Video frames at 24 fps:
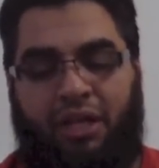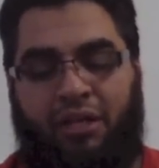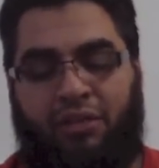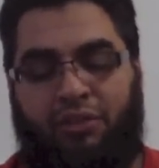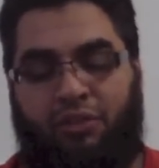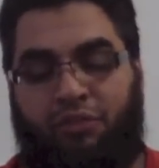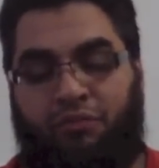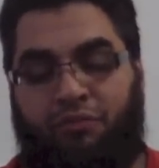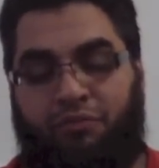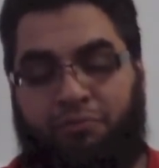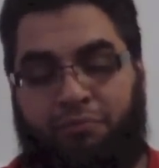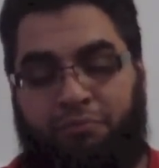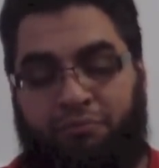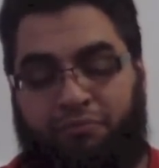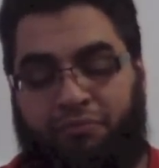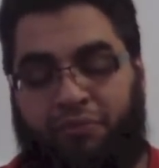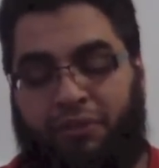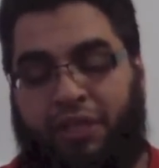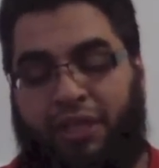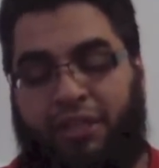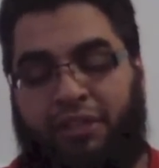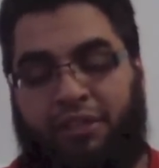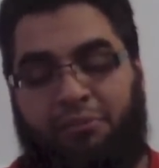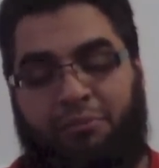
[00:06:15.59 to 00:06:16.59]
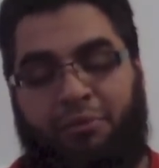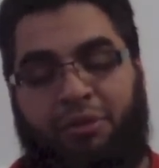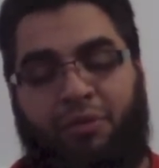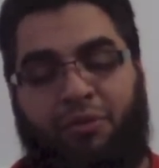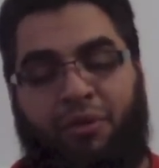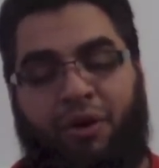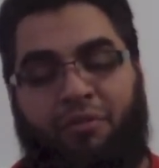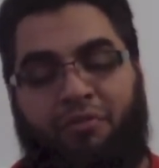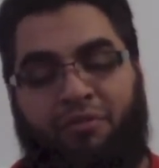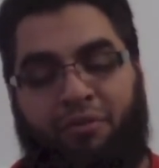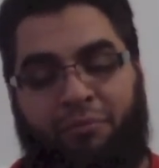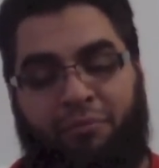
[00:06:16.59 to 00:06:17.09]
Don't forget to make
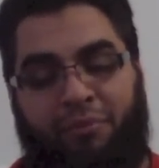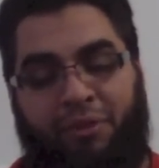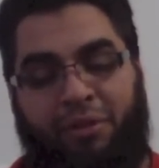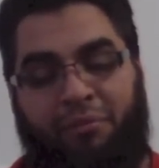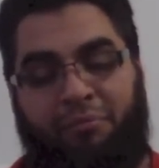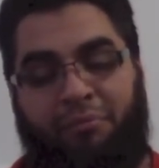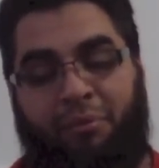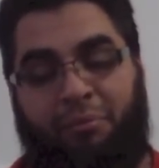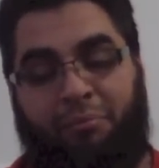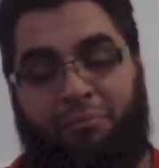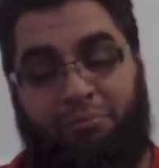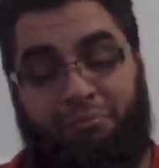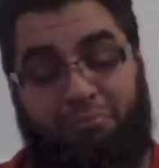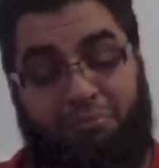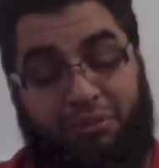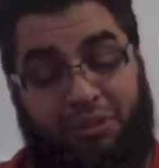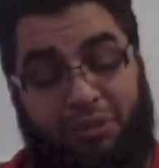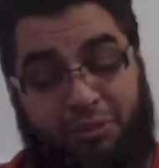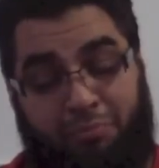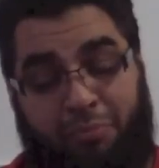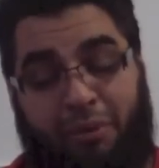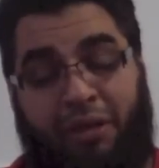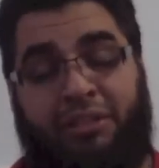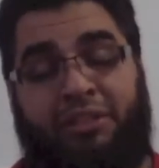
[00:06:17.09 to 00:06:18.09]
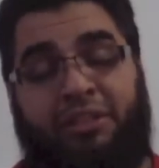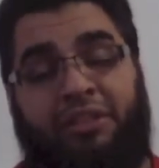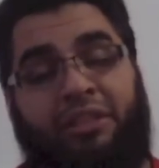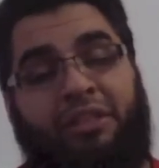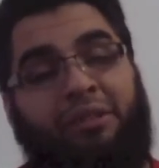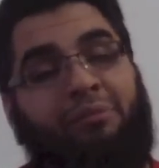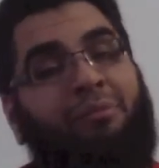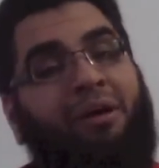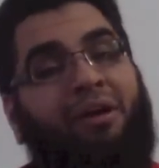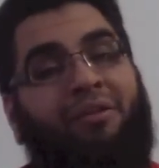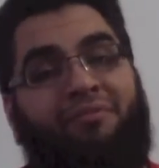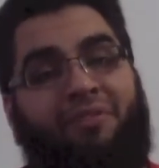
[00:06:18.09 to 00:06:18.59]
dua for me, but especially
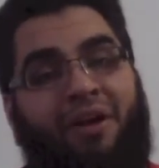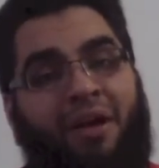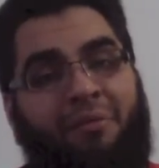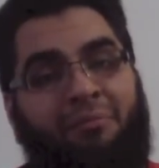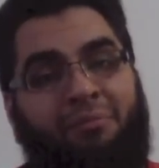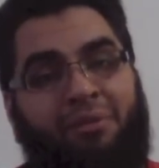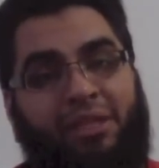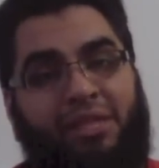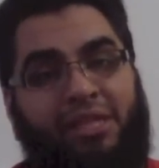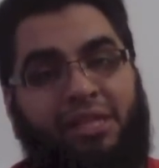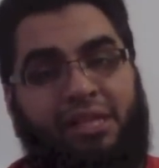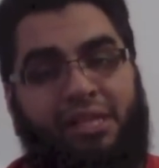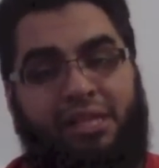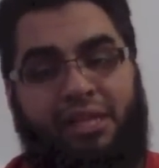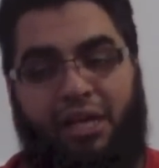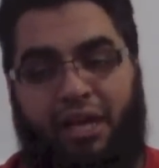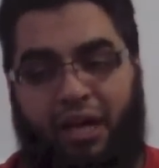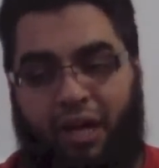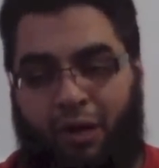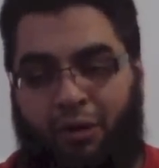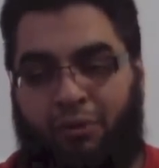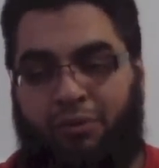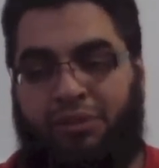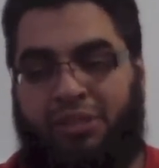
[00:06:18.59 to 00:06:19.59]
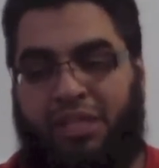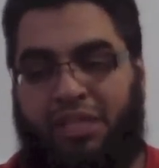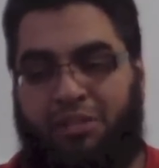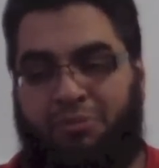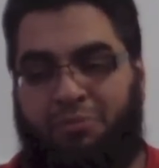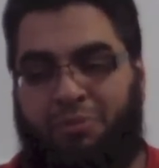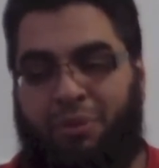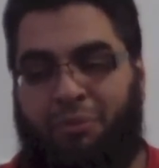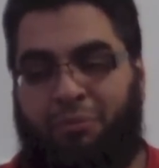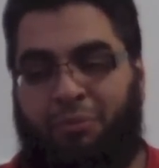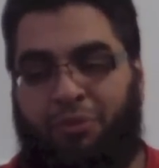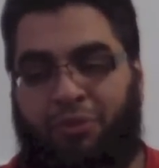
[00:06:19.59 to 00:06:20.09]
my family. I always ask
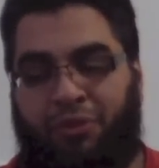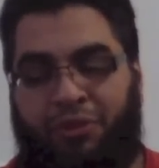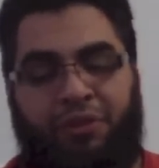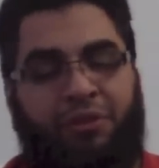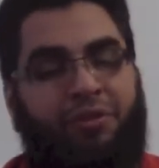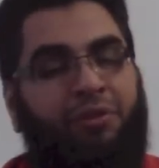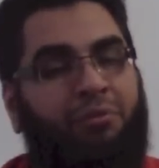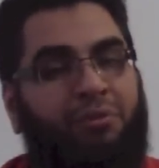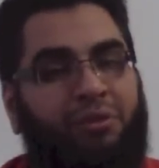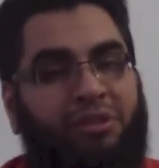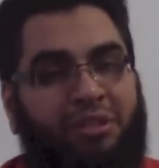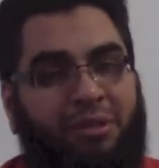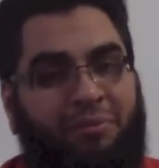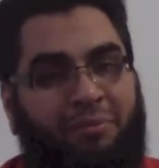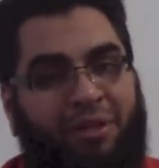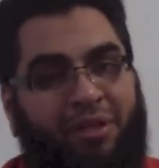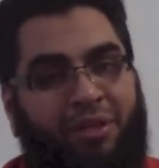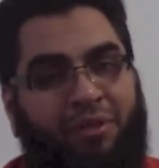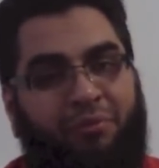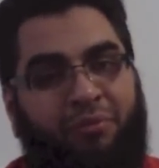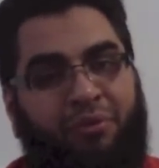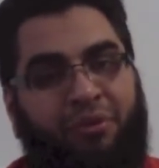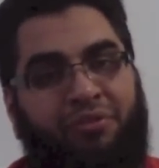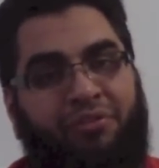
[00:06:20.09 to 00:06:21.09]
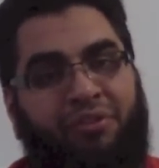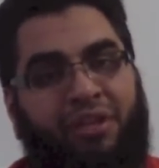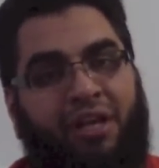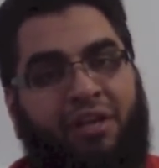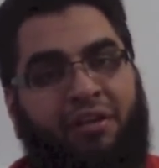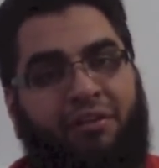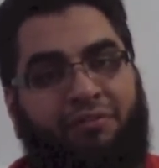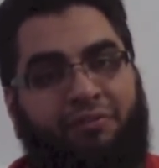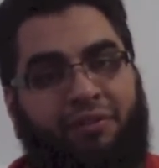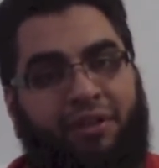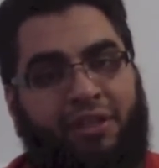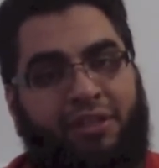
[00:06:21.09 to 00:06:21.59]
people, they're the ones that make the real
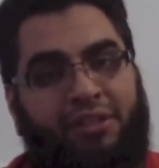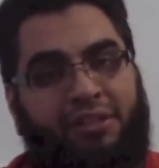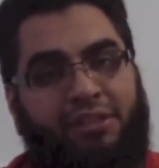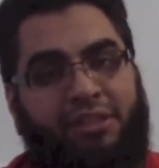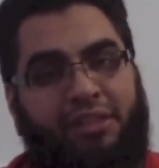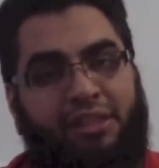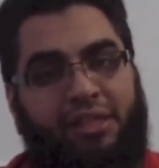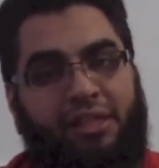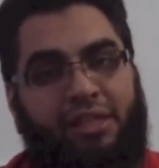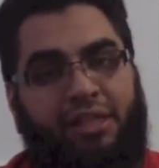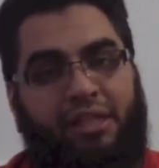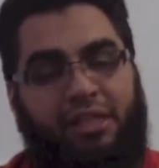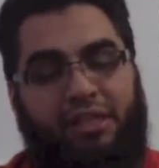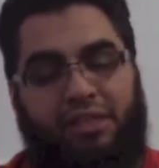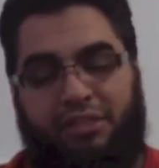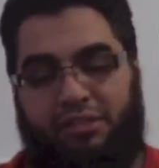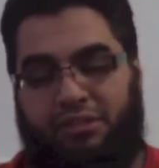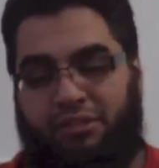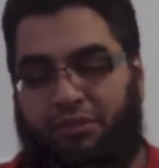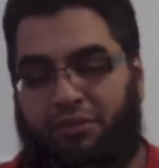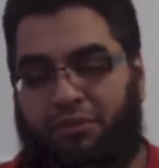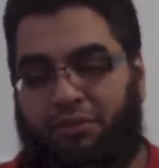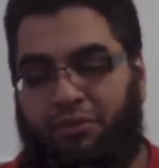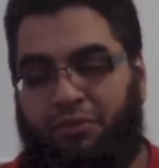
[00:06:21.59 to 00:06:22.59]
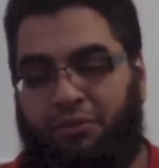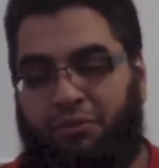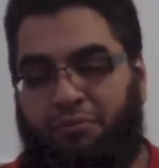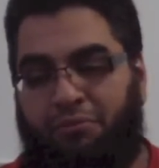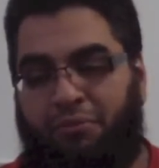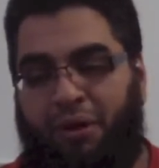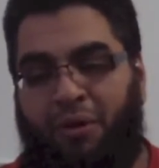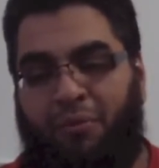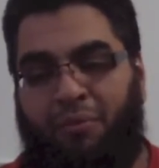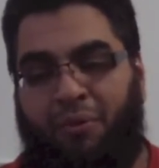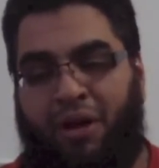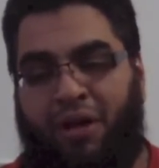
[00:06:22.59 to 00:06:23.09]
sacrifice. So
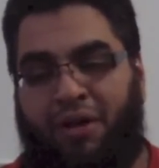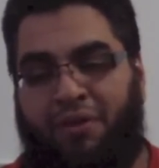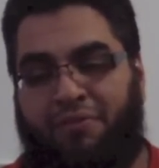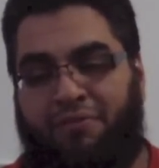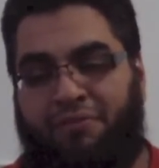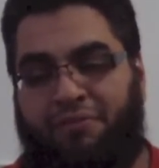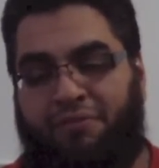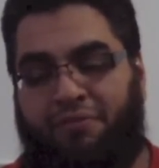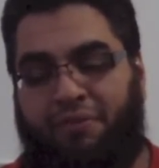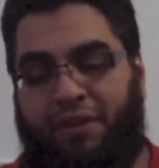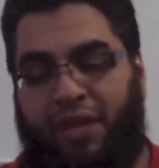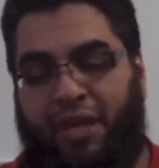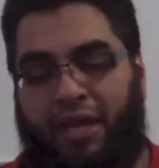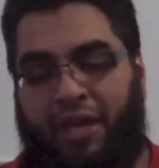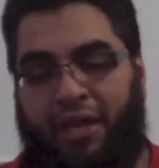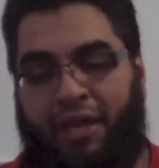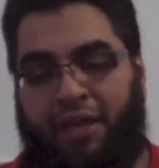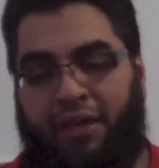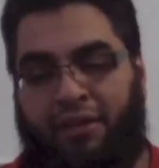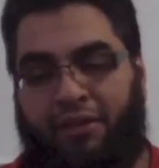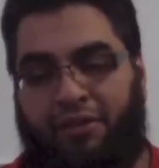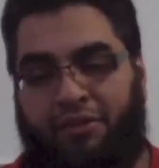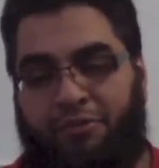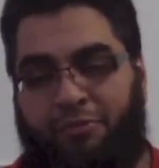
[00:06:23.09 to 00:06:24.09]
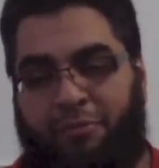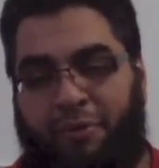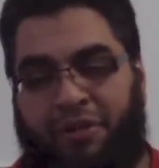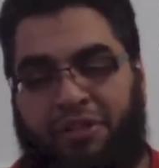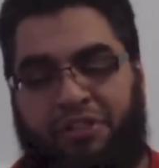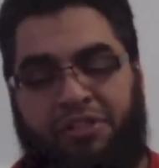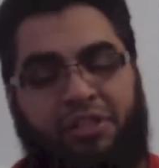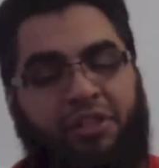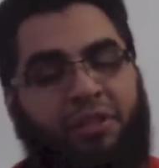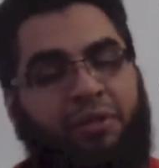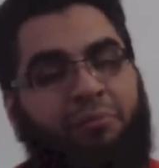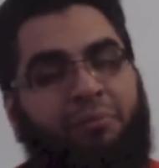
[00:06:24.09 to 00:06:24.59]
my wife, and
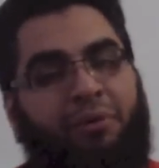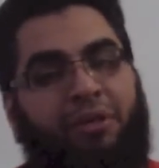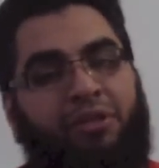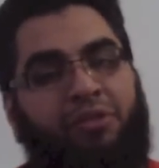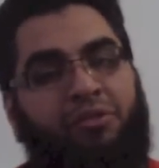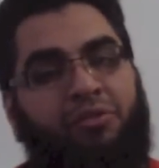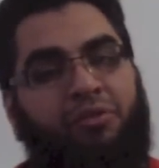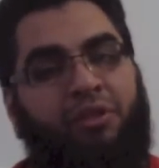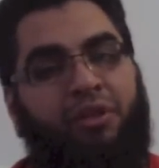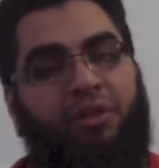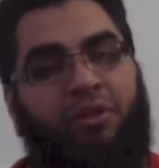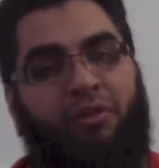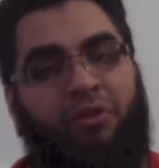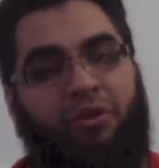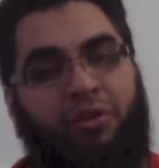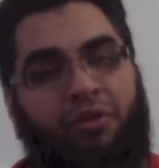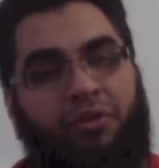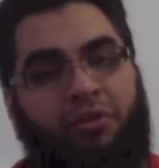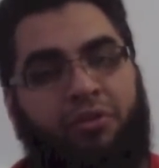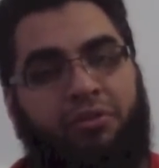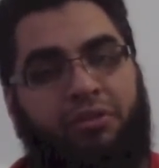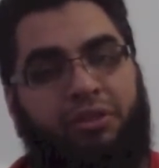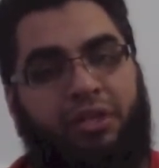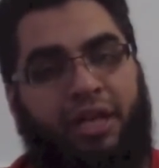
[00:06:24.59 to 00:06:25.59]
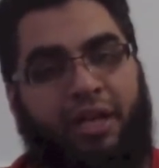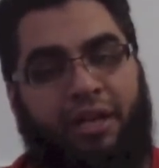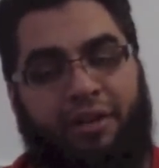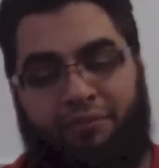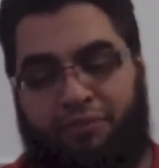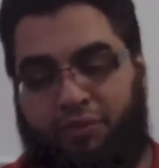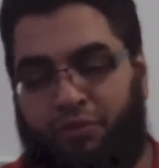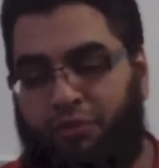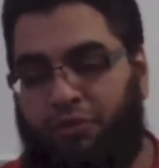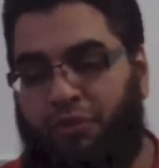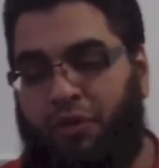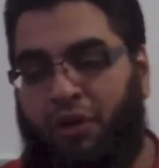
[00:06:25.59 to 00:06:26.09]
especially my two little girls, I have
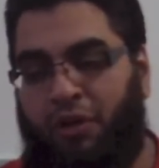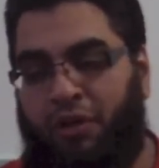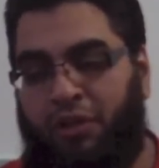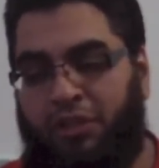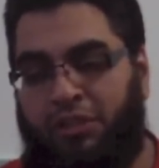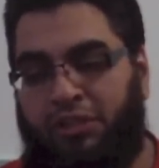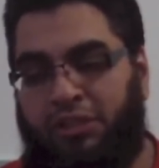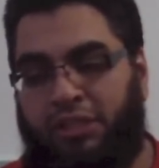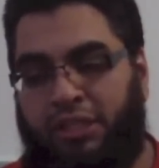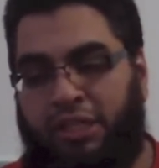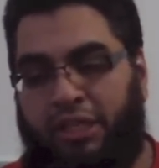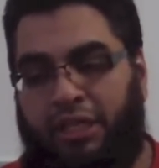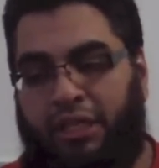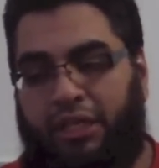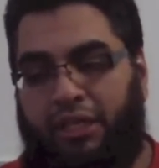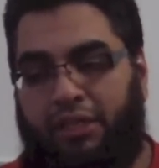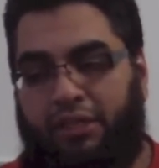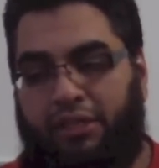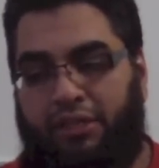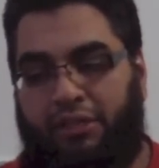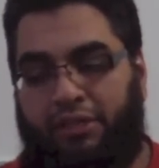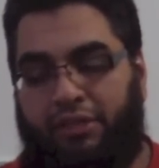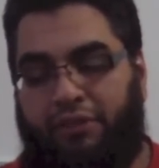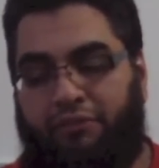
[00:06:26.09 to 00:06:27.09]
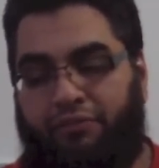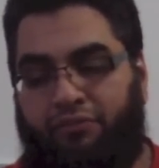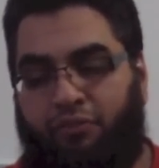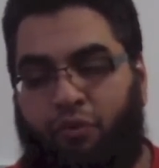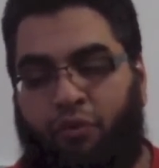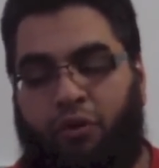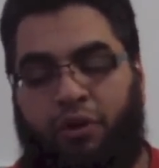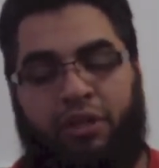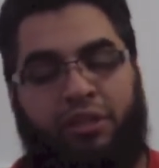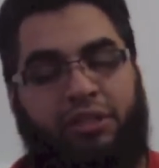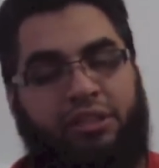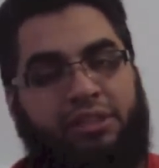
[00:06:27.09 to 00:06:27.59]
two daughters. They're
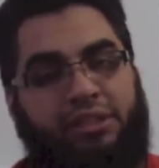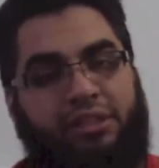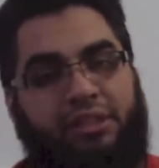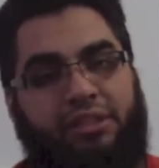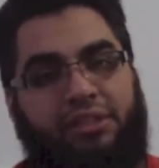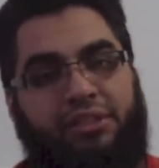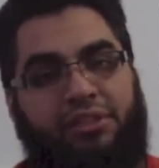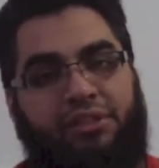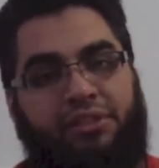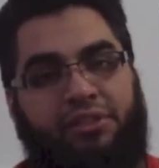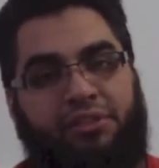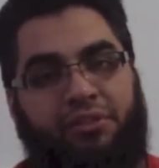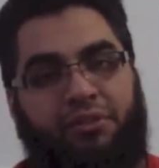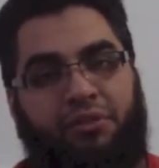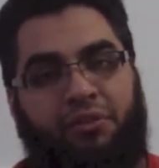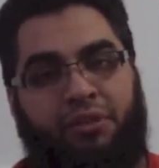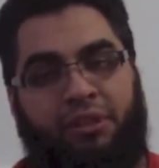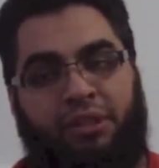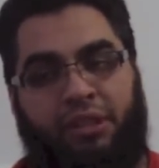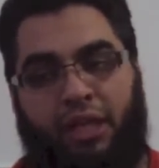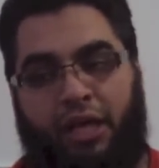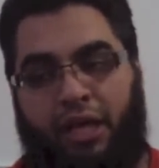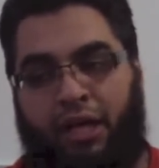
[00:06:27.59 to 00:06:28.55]
4 and 6 years old.